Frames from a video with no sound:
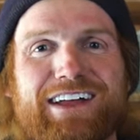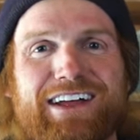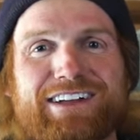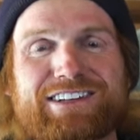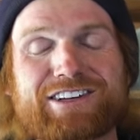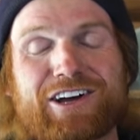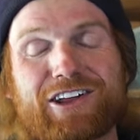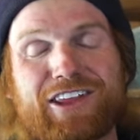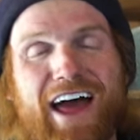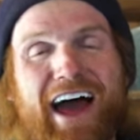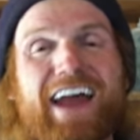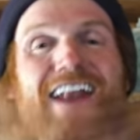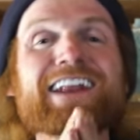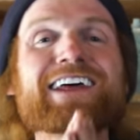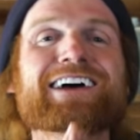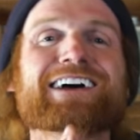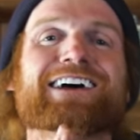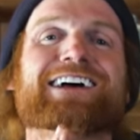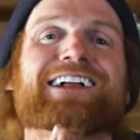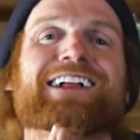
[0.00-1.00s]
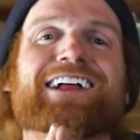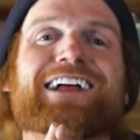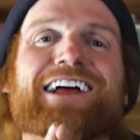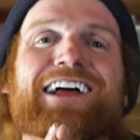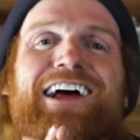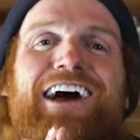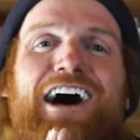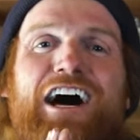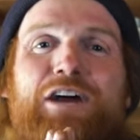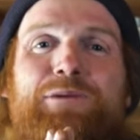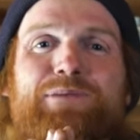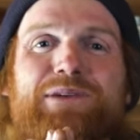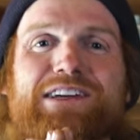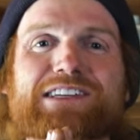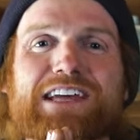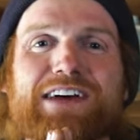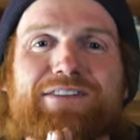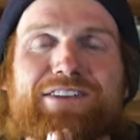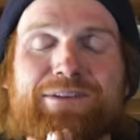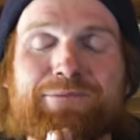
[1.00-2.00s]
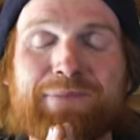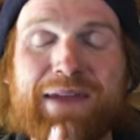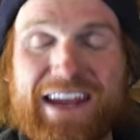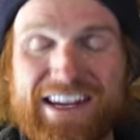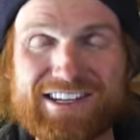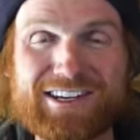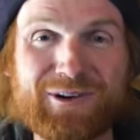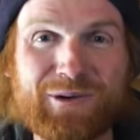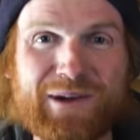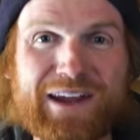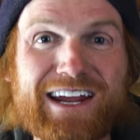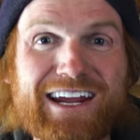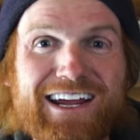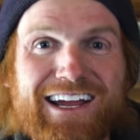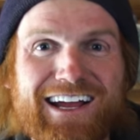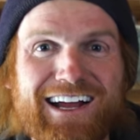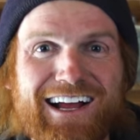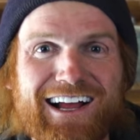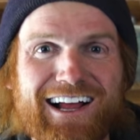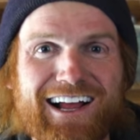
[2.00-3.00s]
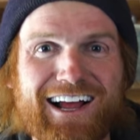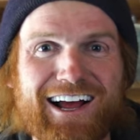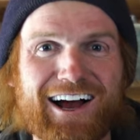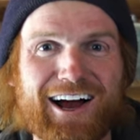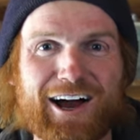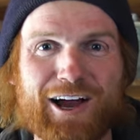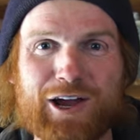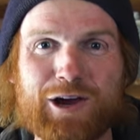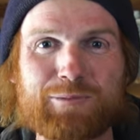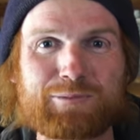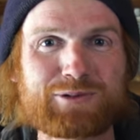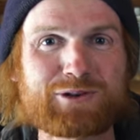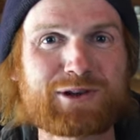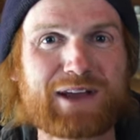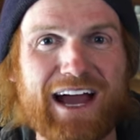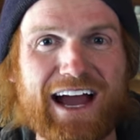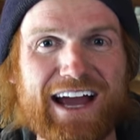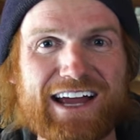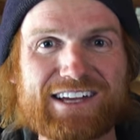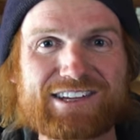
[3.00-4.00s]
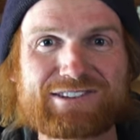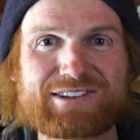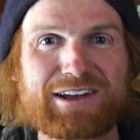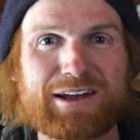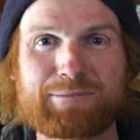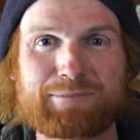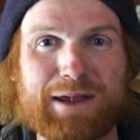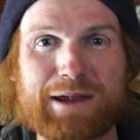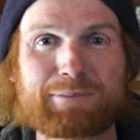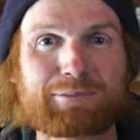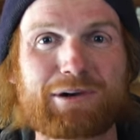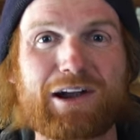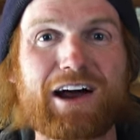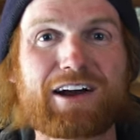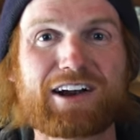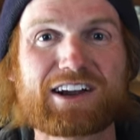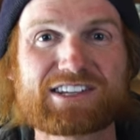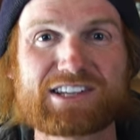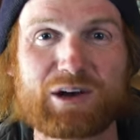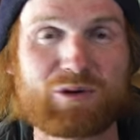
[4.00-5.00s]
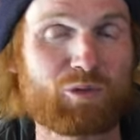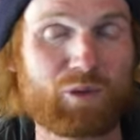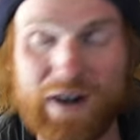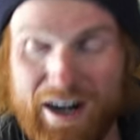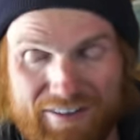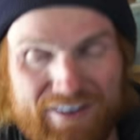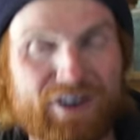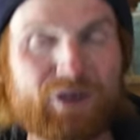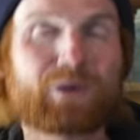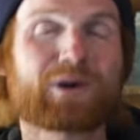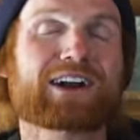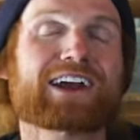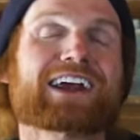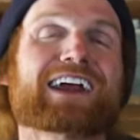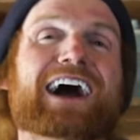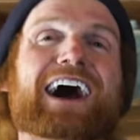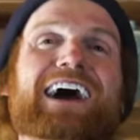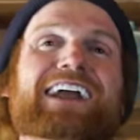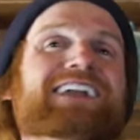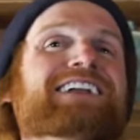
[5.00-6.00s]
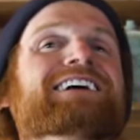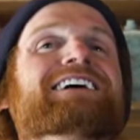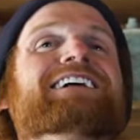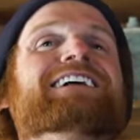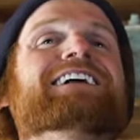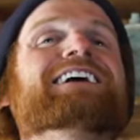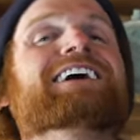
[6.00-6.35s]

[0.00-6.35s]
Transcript: Until then, I hope you guys have an amazing week. I hope you guys make progress on whatever you're working on.